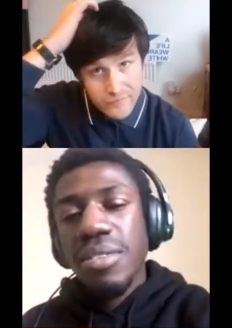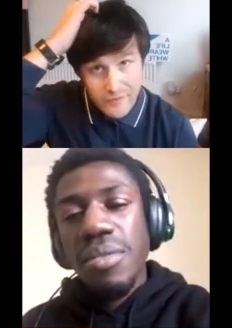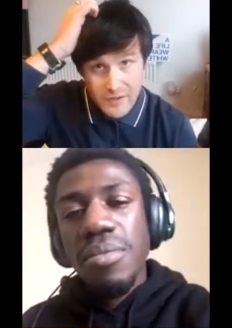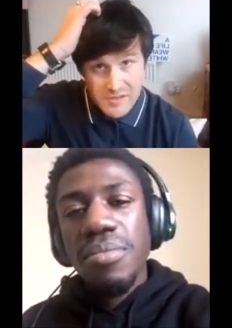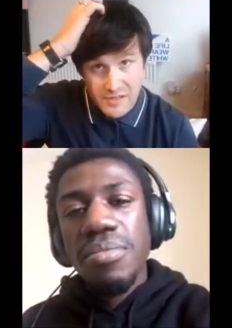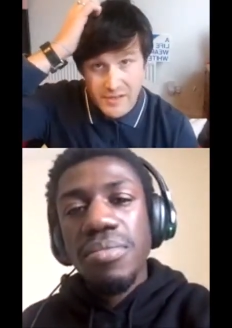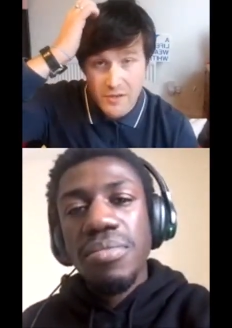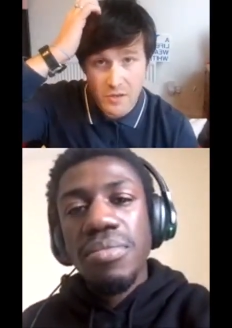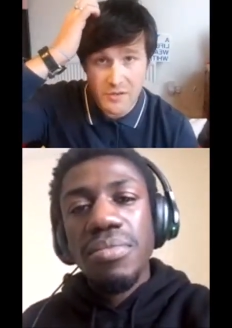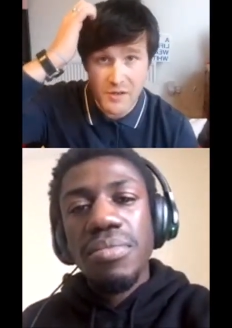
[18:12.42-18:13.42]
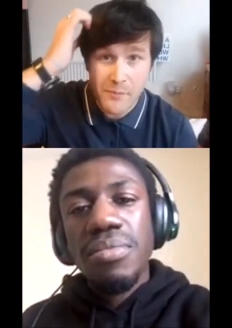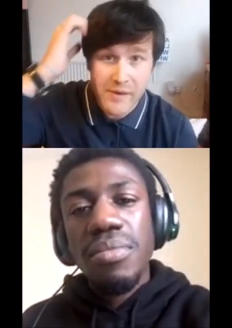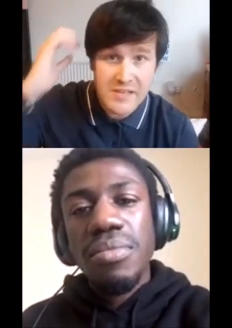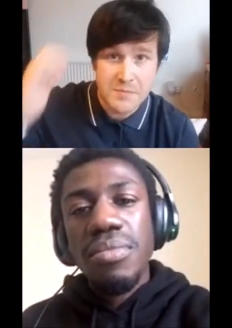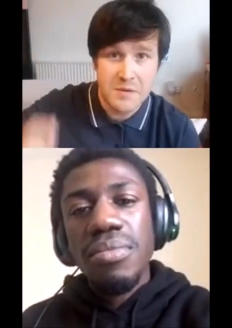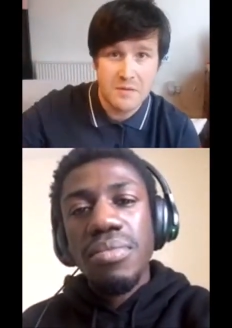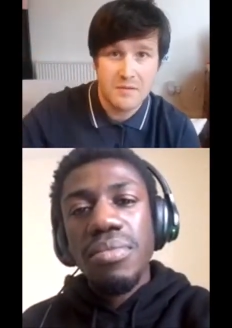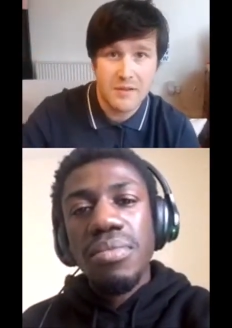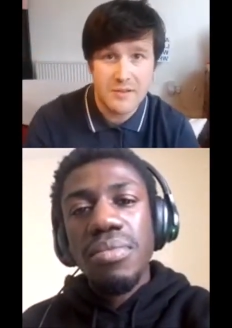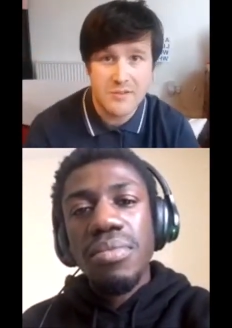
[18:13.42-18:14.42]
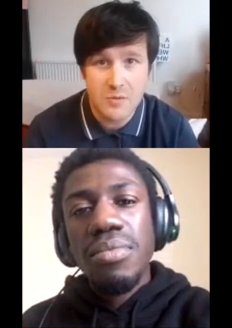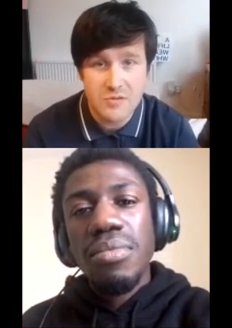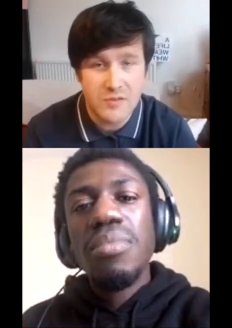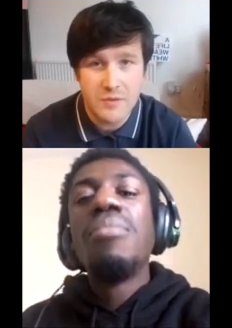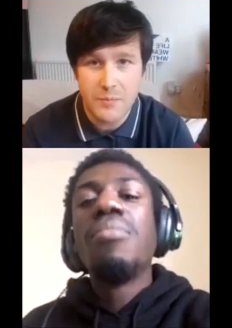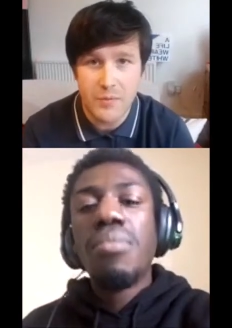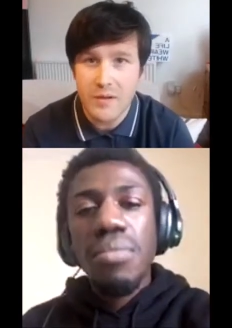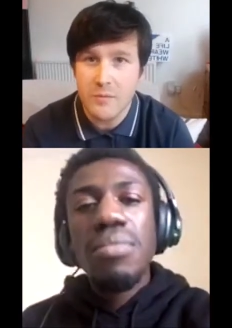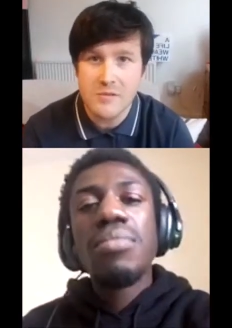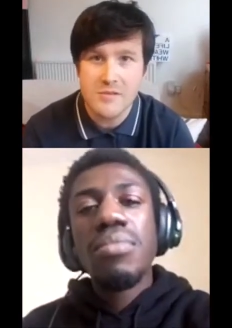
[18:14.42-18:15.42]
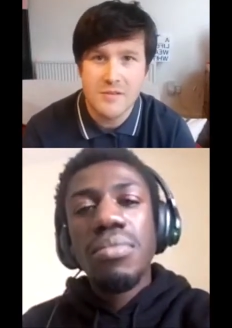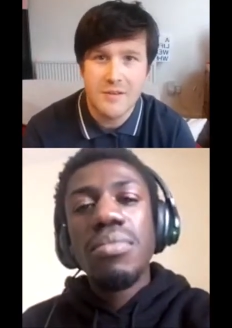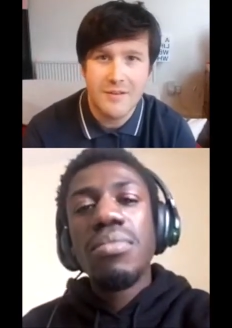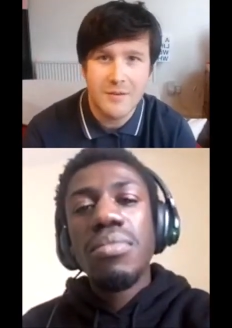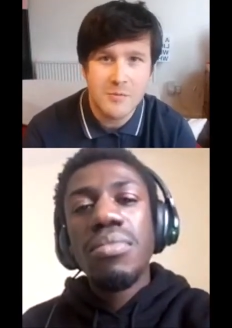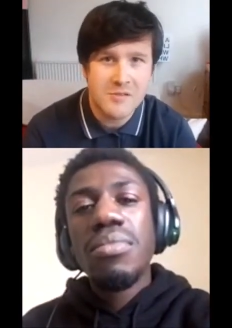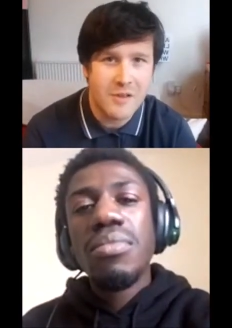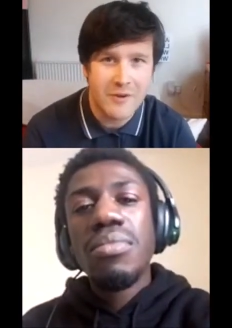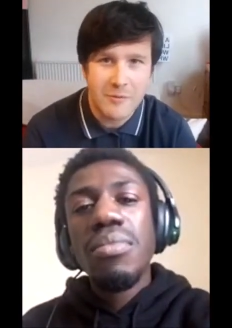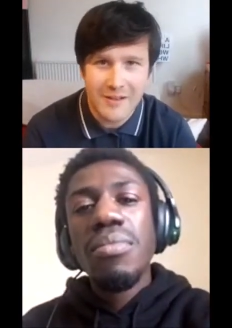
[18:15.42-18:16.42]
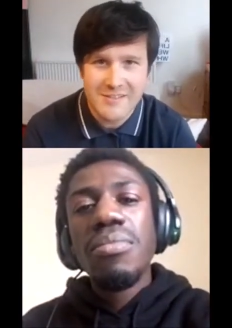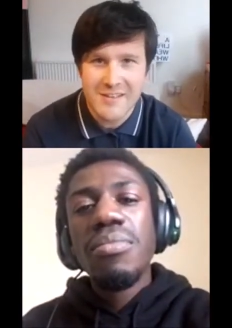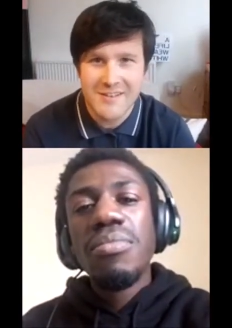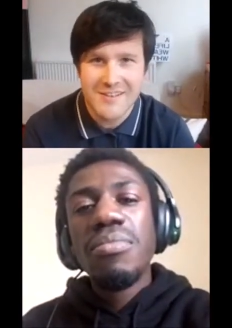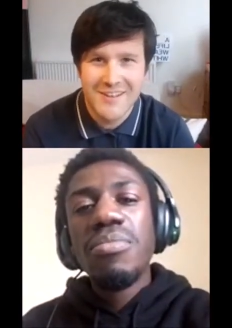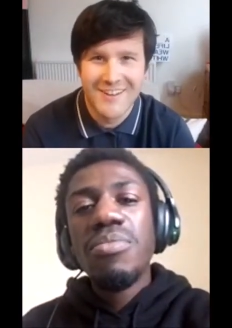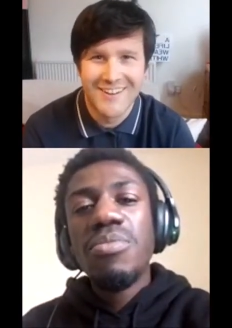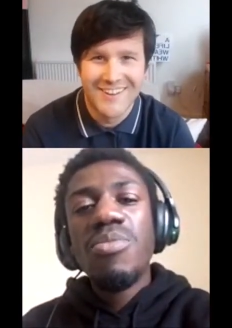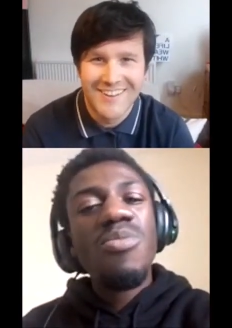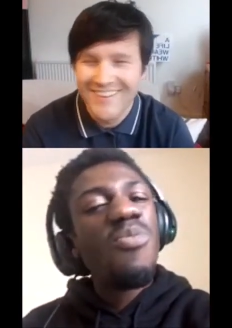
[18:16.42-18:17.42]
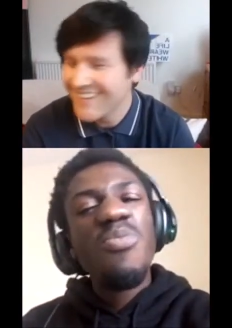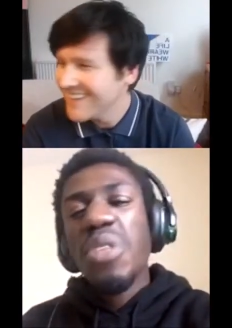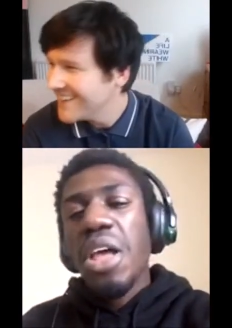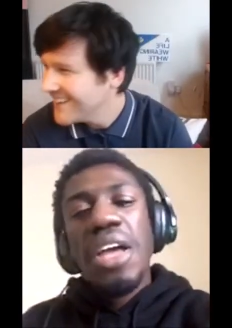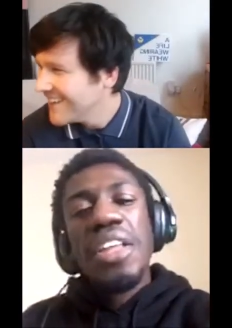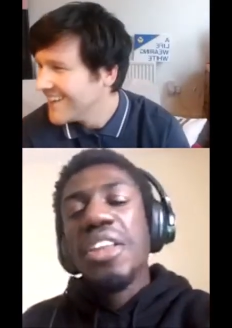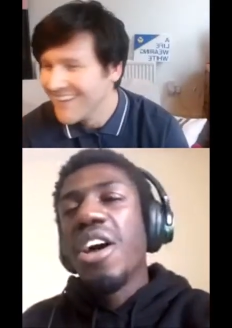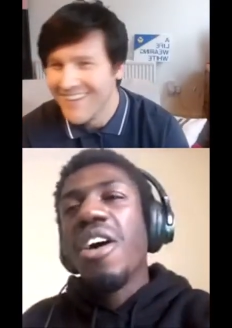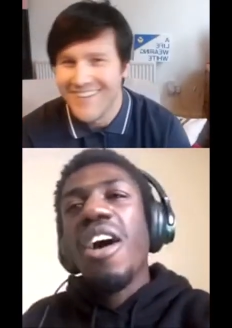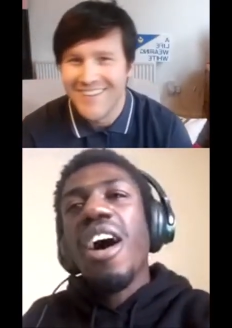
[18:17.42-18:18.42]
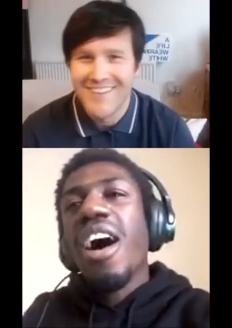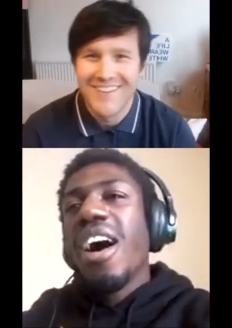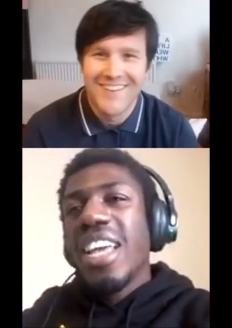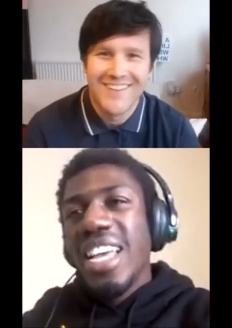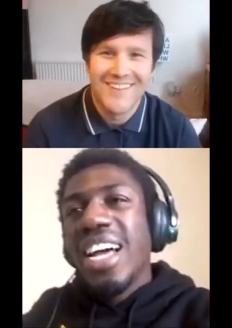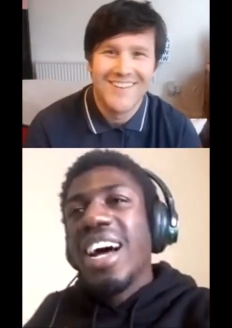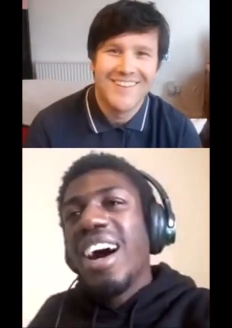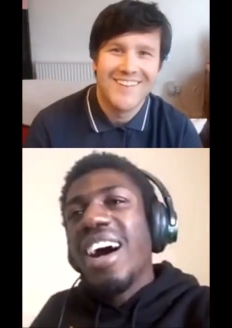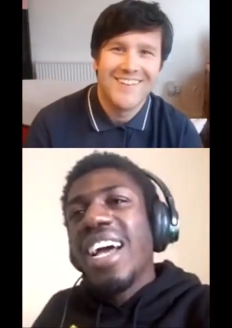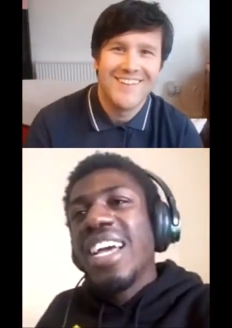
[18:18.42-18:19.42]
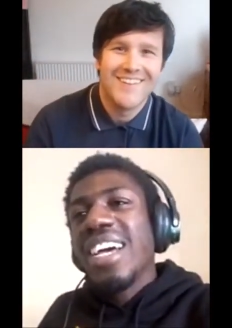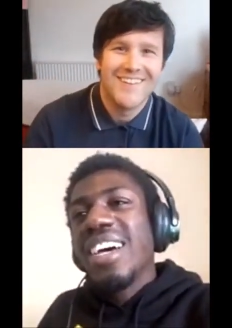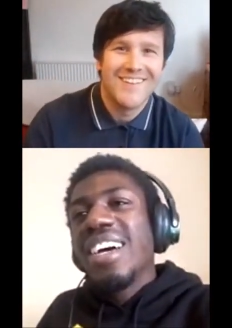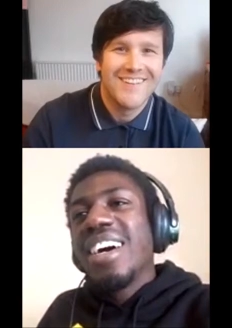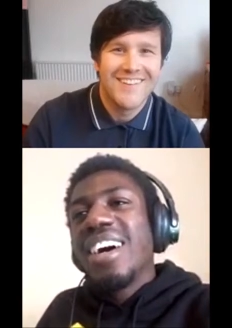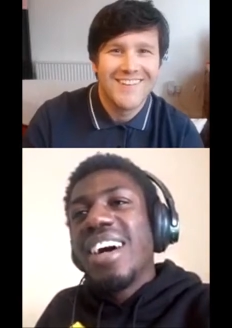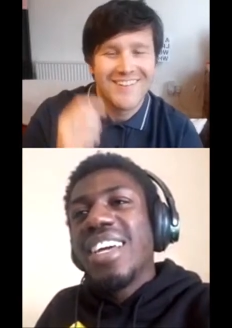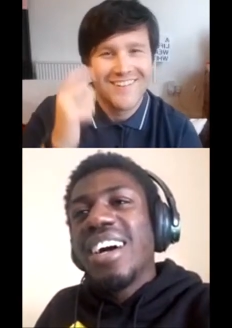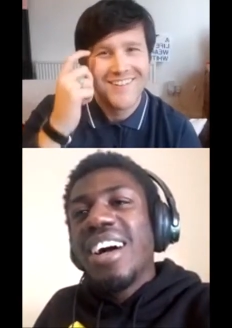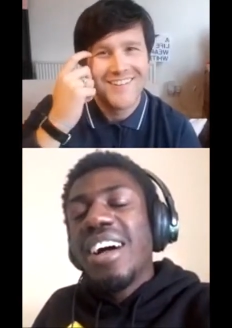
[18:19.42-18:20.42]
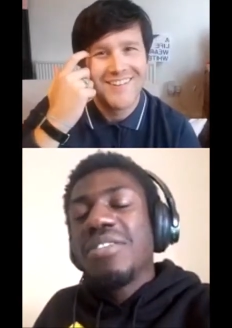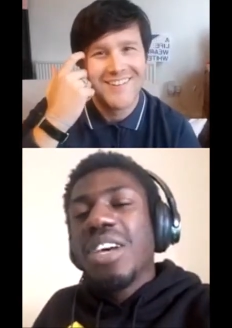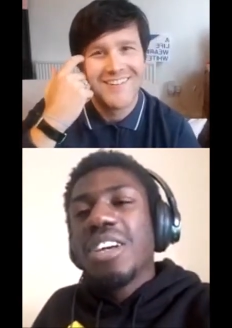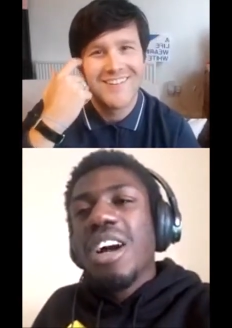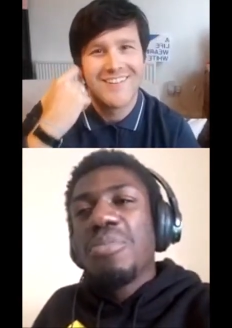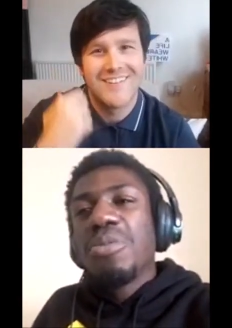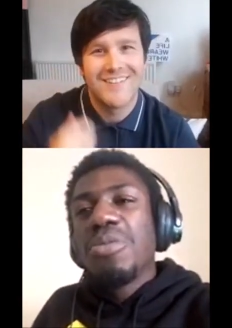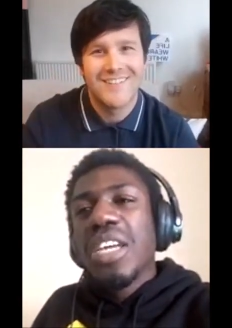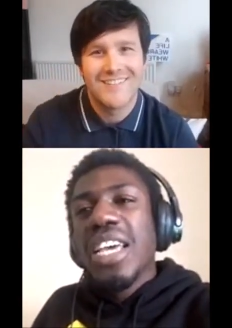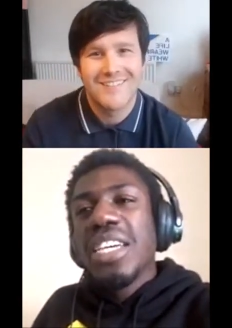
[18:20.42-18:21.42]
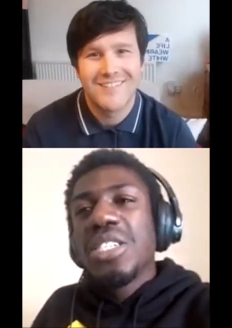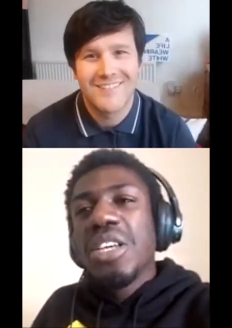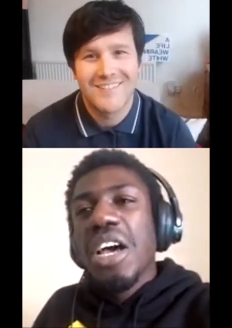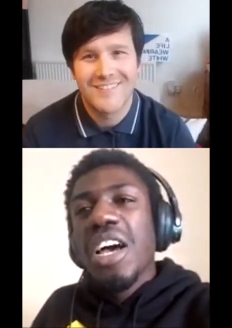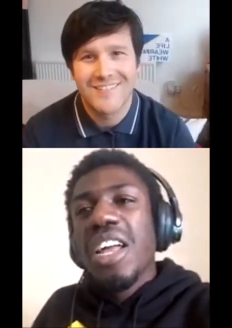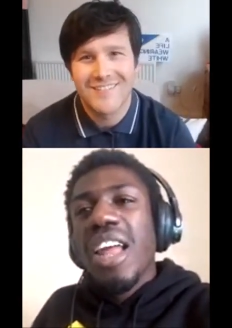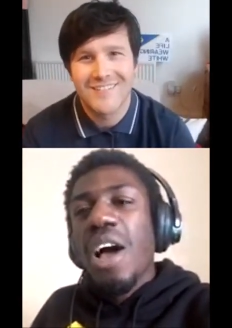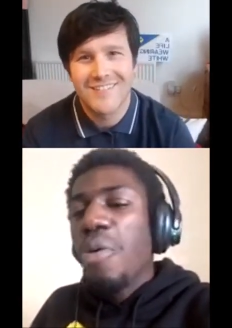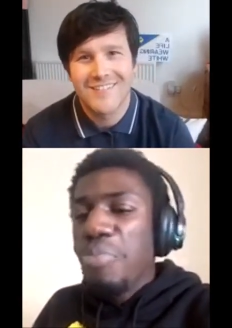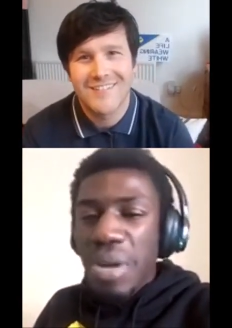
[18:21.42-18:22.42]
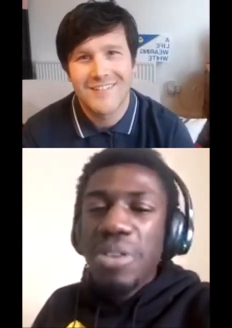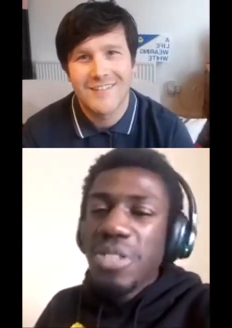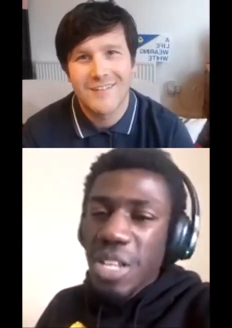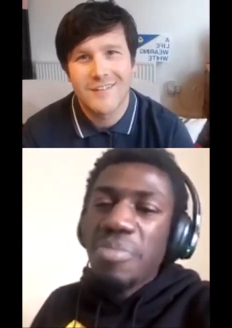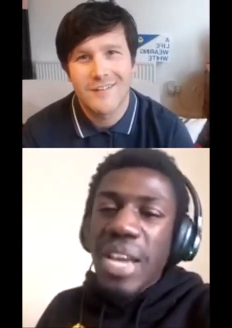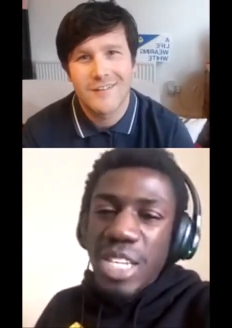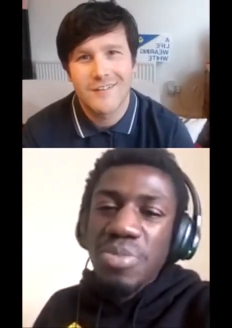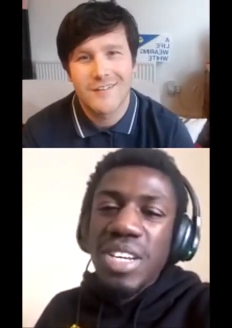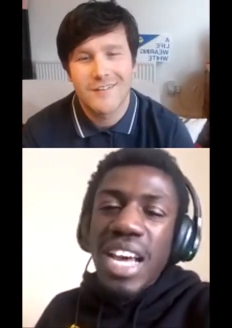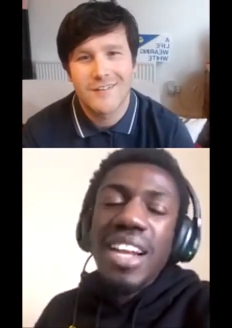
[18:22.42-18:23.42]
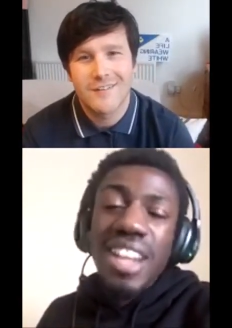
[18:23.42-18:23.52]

Speaker 1: Selena Godden at Basement in Chelmsford, but it was not very well attended.
Speaker 2: I've done a couple gigs like on bills at the Basement, and I love the